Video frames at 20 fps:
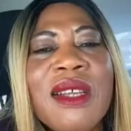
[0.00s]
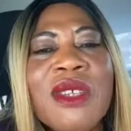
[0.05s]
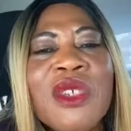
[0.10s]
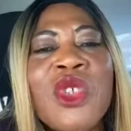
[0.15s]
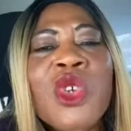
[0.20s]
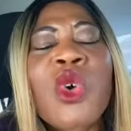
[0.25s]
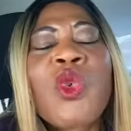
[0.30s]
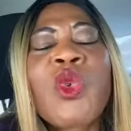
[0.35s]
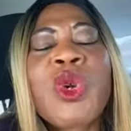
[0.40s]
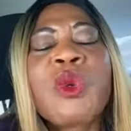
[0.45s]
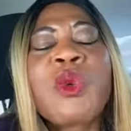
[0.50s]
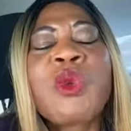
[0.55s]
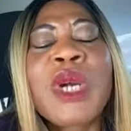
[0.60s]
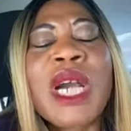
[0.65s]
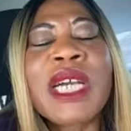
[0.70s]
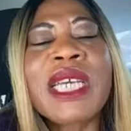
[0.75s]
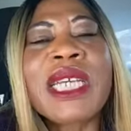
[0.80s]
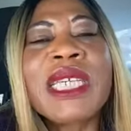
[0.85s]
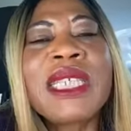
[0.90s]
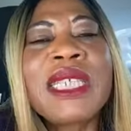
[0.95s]
So we
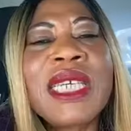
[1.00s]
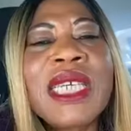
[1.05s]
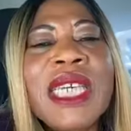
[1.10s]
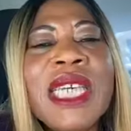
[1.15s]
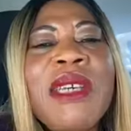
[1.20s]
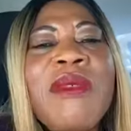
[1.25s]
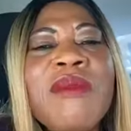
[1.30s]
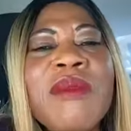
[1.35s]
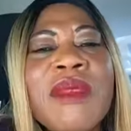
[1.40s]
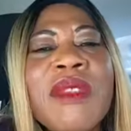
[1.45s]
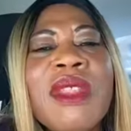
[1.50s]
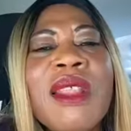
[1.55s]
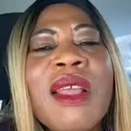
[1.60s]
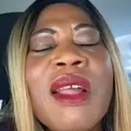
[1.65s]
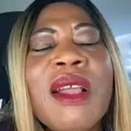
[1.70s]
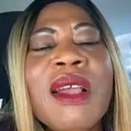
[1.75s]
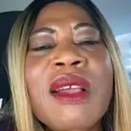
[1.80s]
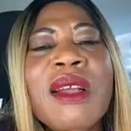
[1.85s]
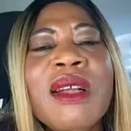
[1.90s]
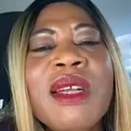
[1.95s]
were in him
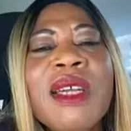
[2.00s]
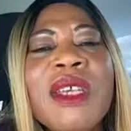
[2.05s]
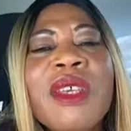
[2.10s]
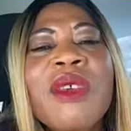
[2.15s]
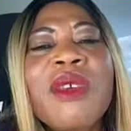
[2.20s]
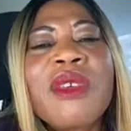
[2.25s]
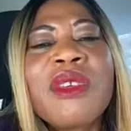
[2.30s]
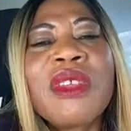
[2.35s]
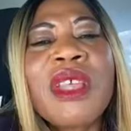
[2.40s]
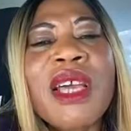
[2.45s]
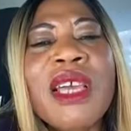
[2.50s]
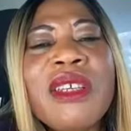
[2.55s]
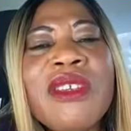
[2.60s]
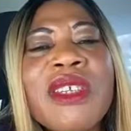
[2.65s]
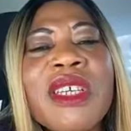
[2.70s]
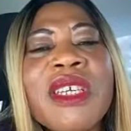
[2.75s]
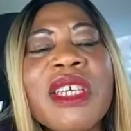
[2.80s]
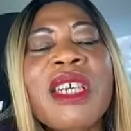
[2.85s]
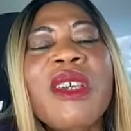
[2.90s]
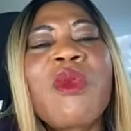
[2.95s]
United,